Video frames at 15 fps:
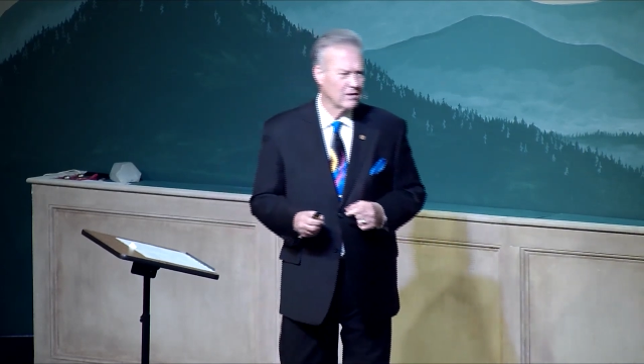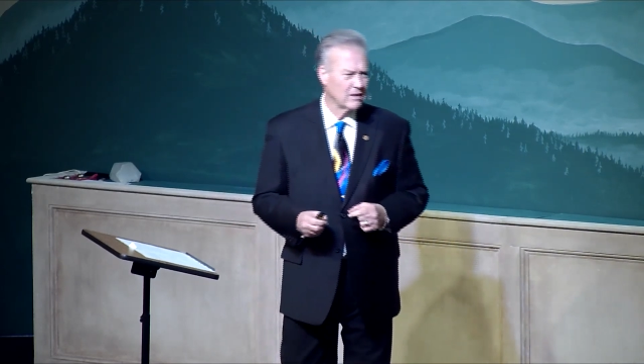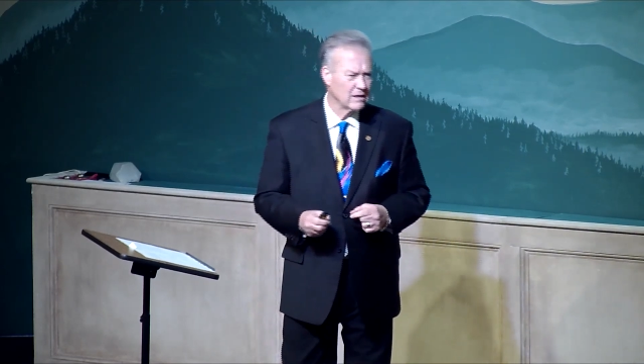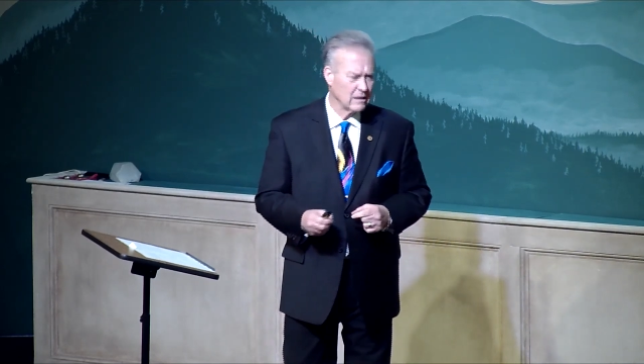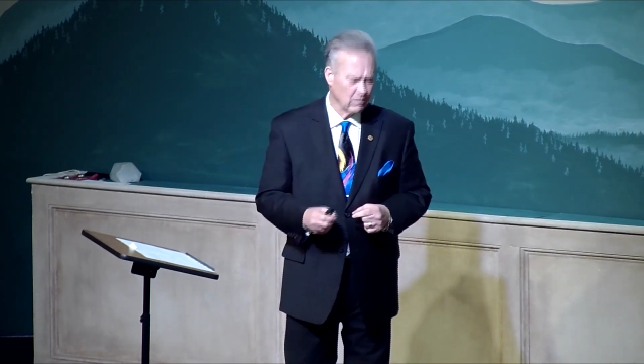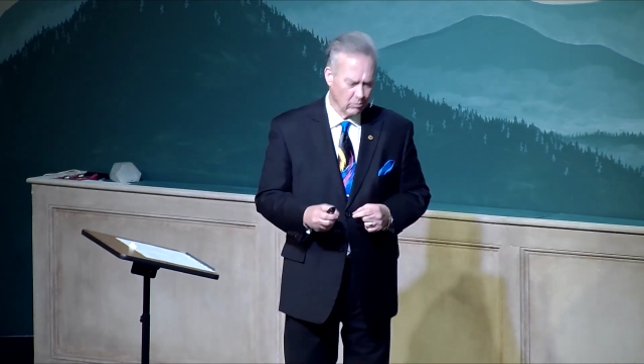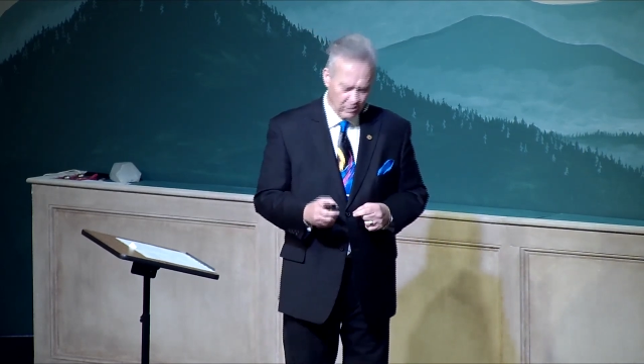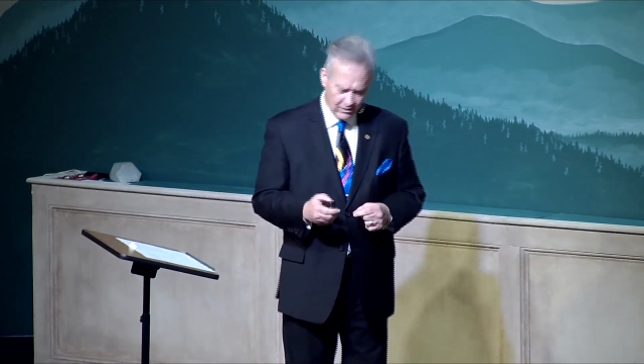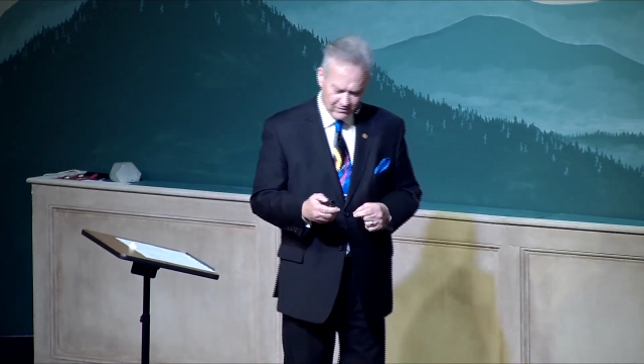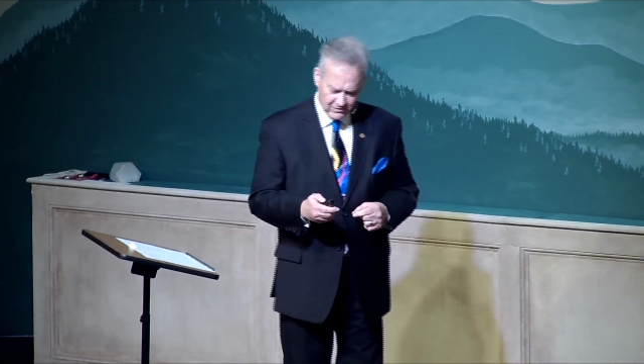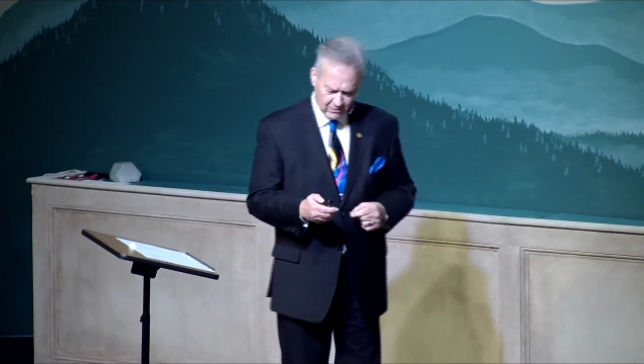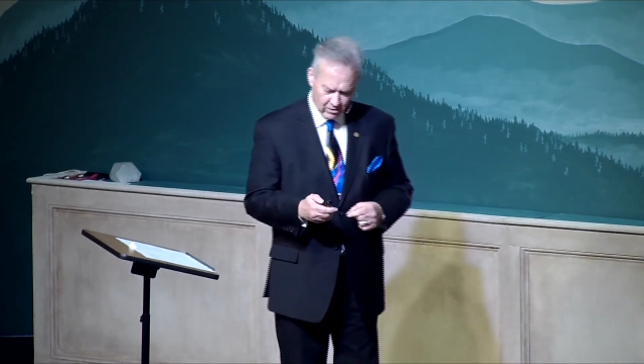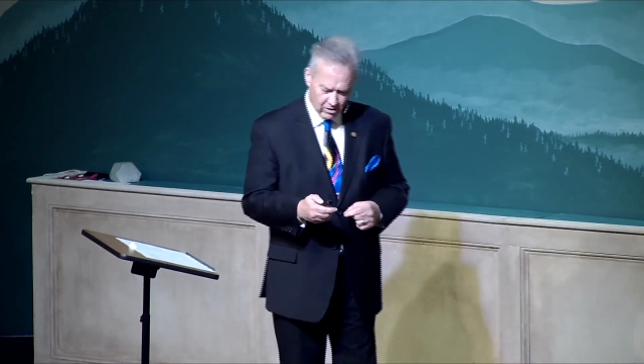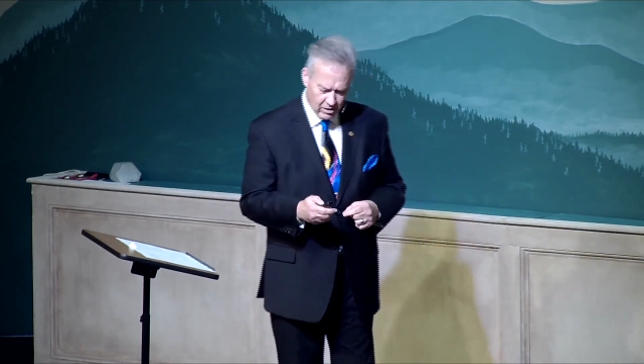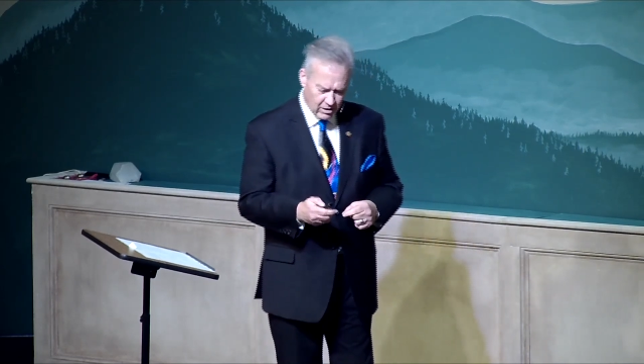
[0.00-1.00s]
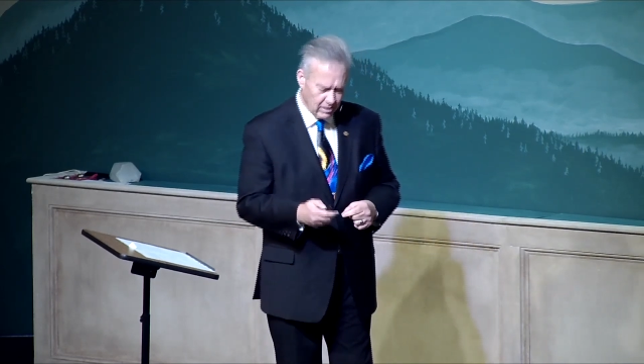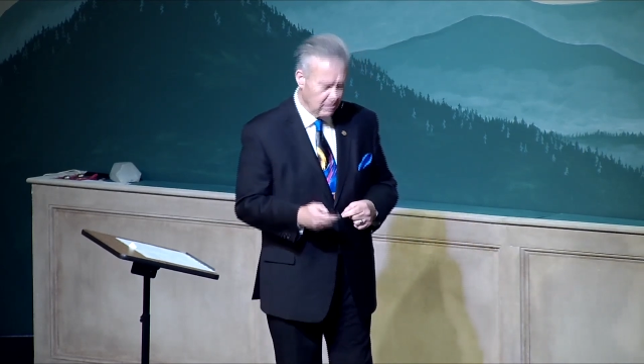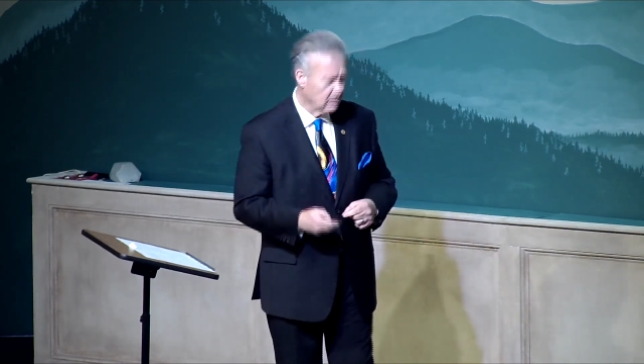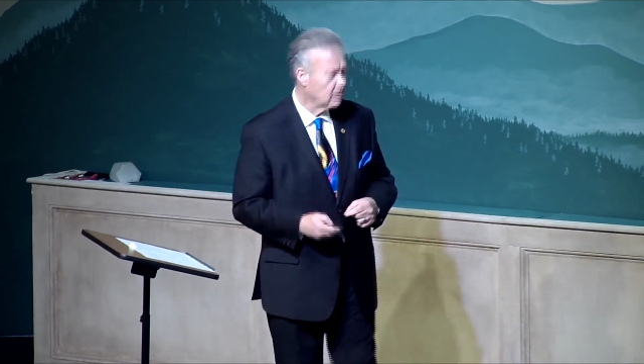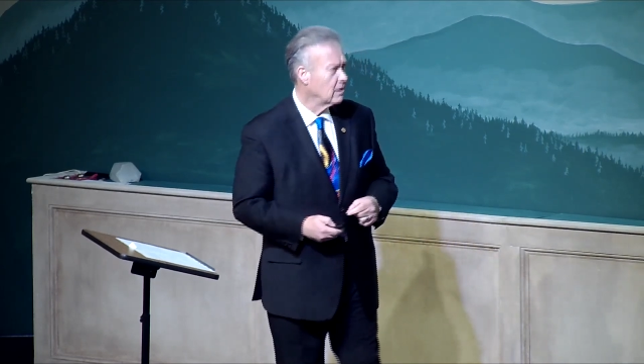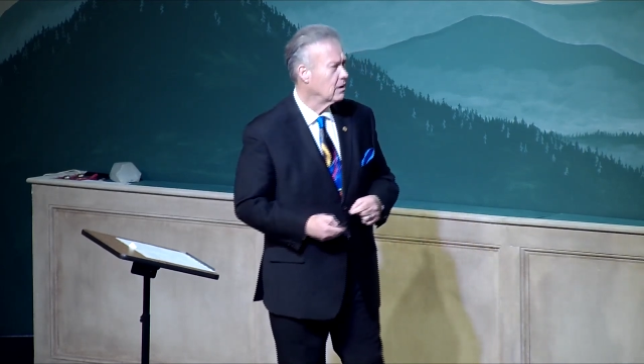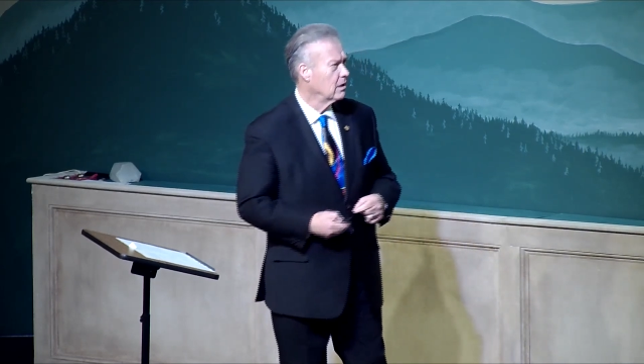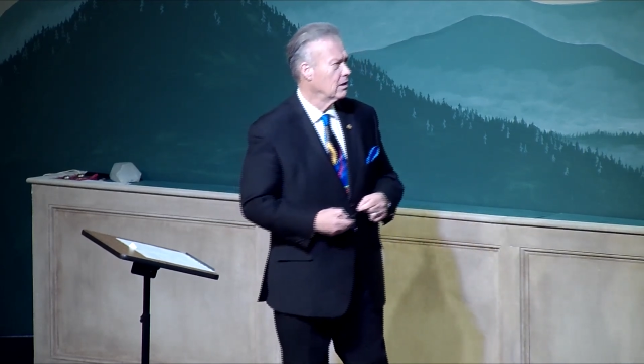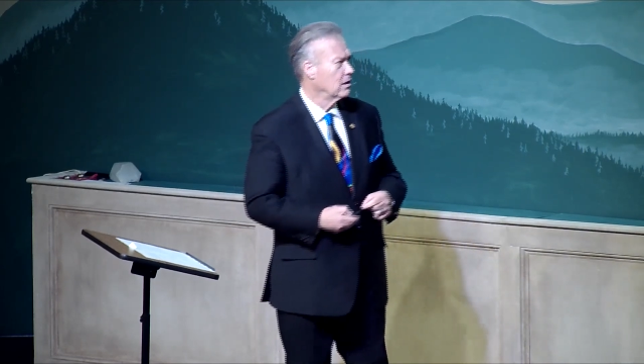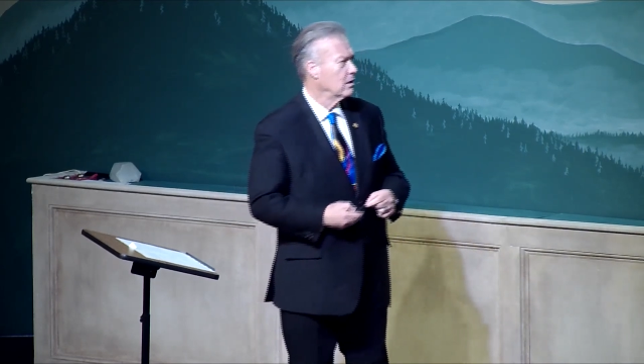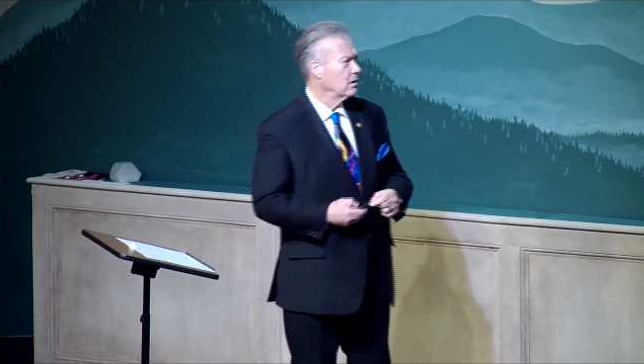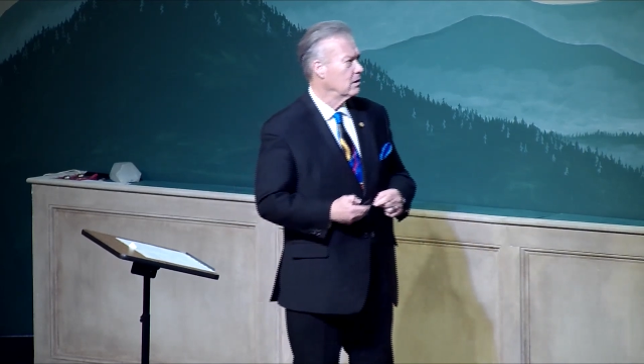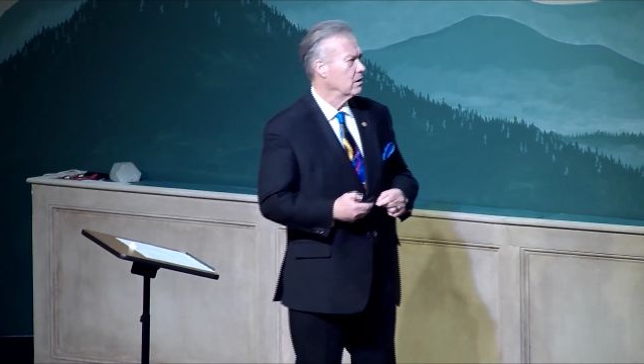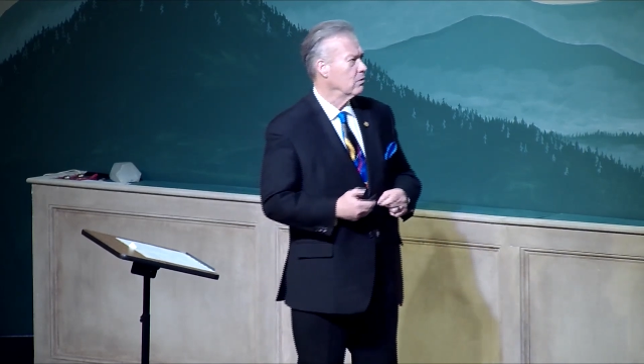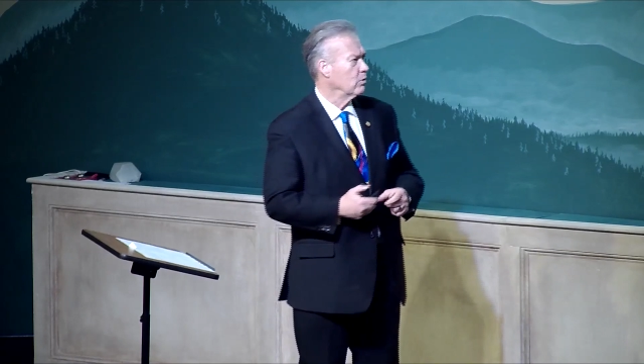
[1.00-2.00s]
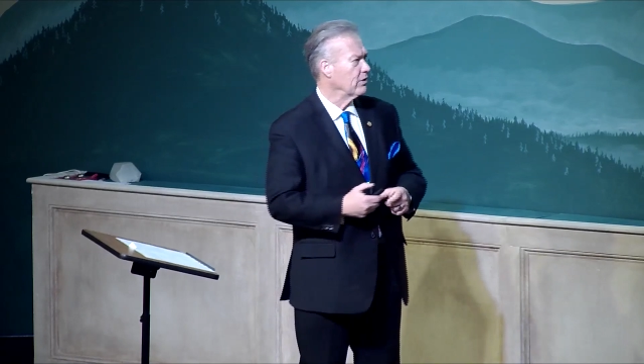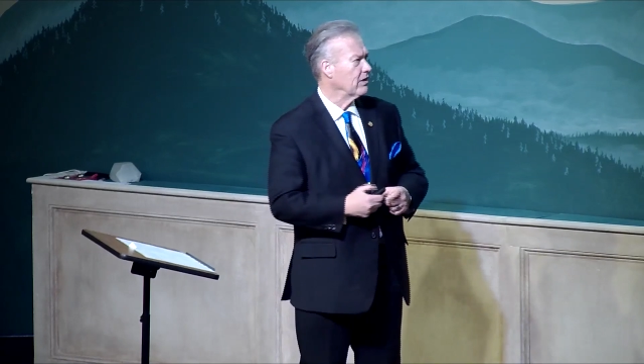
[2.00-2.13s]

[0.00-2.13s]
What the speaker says: And we're going to start with